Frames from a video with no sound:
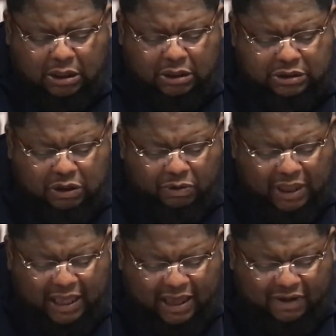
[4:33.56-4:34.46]
So
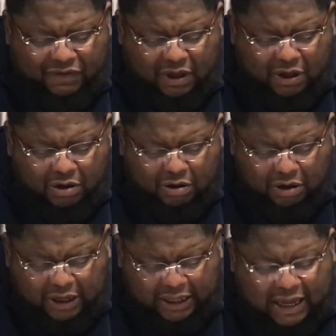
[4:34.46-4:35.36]
we have here
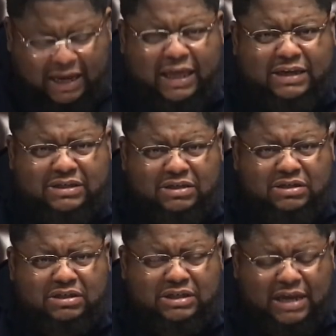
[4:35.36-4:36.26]

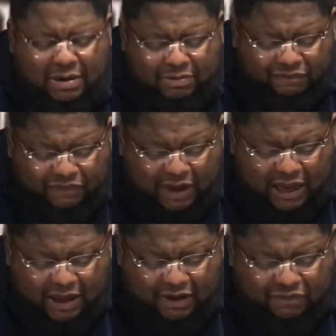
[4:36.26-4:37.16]
Galatians chapter
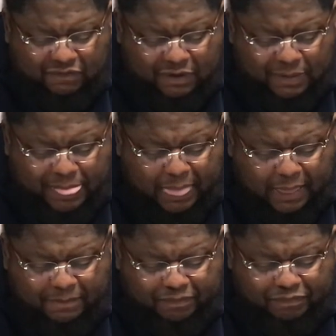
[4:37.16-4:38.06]
5,
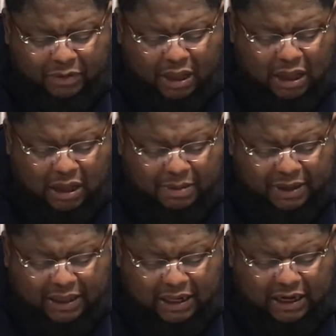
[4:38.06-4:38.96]

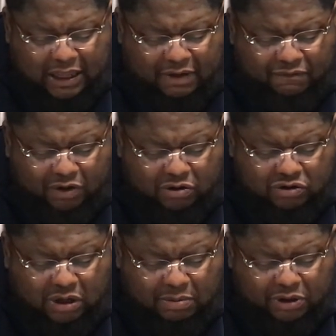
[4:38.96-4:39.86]
beginning at
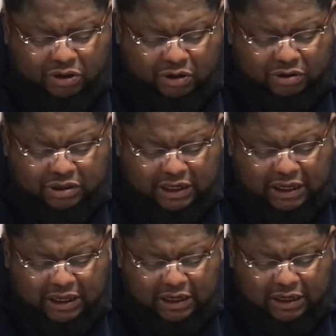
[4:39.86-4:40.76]
verse number
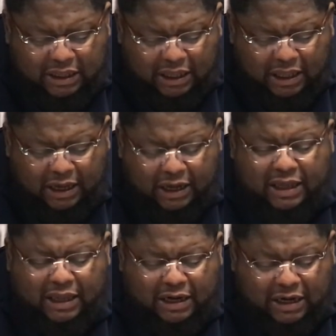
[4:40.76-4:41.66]
13,
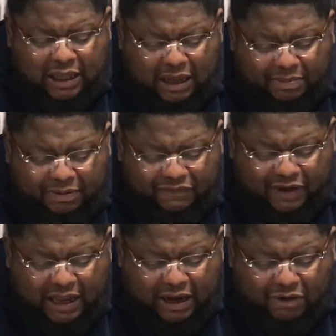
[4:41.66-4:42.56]
again in the
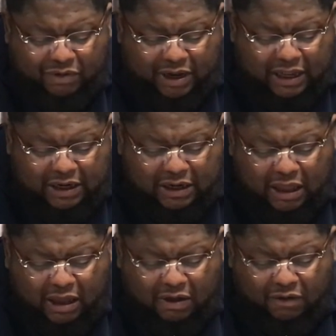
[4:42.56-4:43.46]
Amplified, I read,
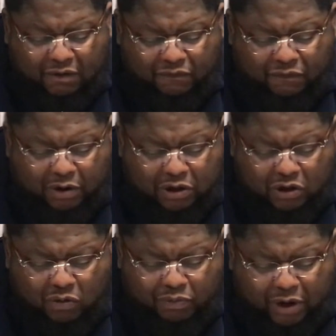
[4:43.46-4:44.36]
"For
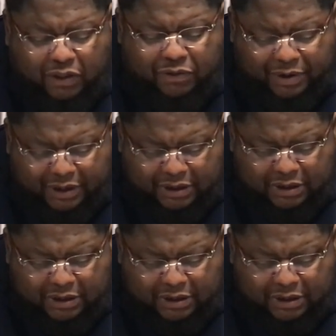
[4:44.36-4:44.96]
you, brethren,